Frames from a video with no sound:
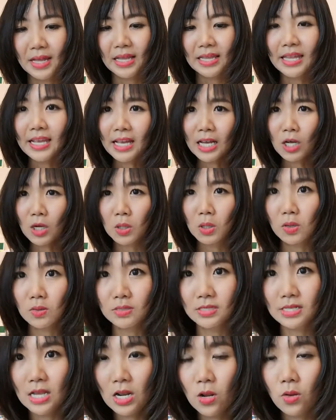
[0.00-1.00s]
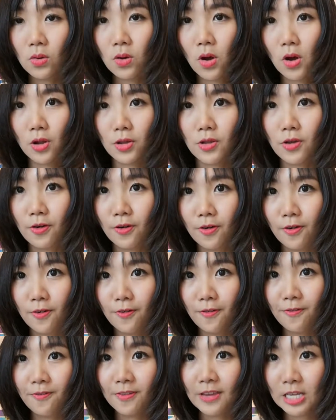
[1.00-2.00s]
take a closer look on your
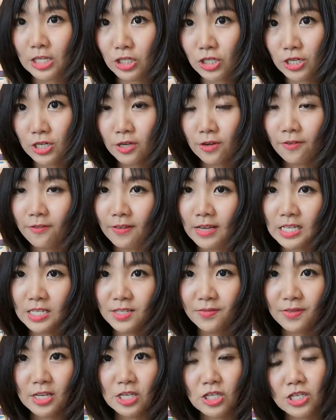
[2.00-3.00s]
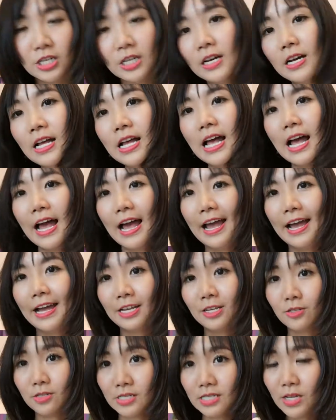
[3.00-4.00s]
feature, your face feature, and
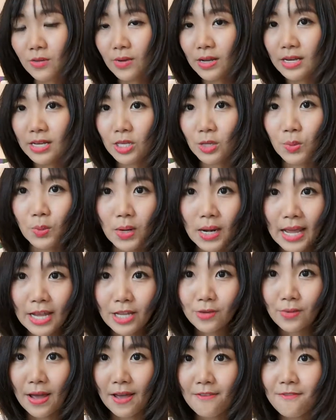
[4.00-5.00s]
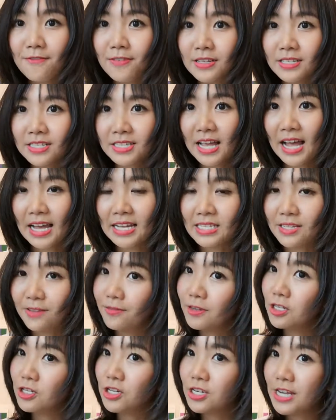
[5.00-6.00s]
to see whether you would like to emphasize the
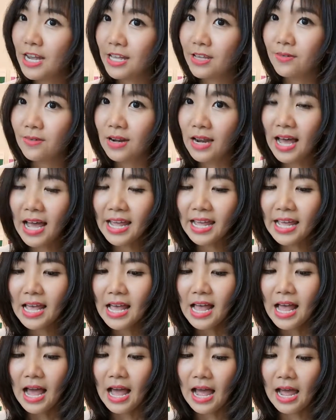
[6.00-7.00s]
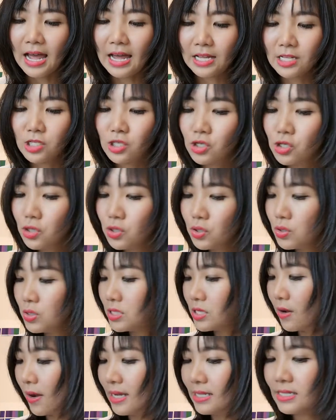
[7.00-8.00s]
feature that you like, and choose
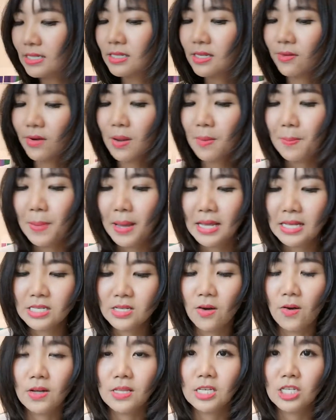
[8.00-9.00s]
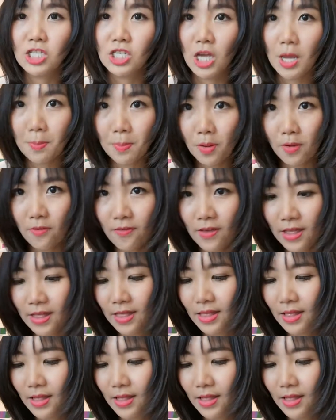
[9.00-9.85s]
your accessory based on the shape of it.